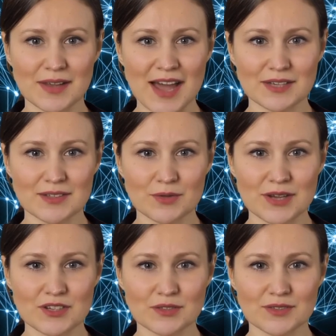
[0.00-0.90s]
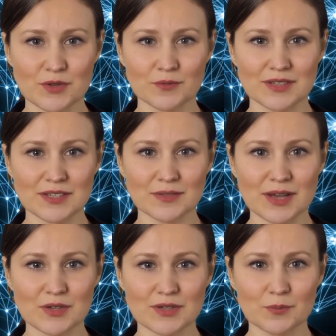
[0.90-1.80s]
installation services
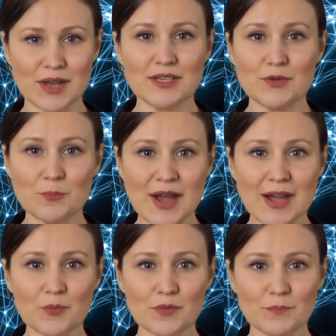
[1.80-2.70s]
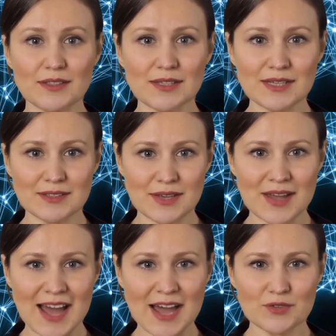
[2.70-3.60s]
vendors must comply with business
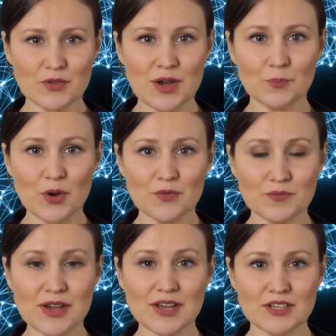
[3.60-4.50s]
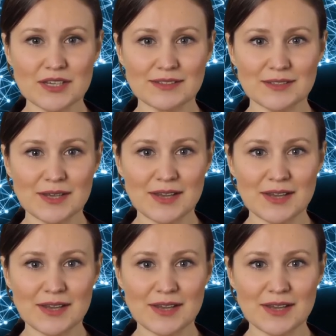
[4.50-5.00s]
and trade qualifications,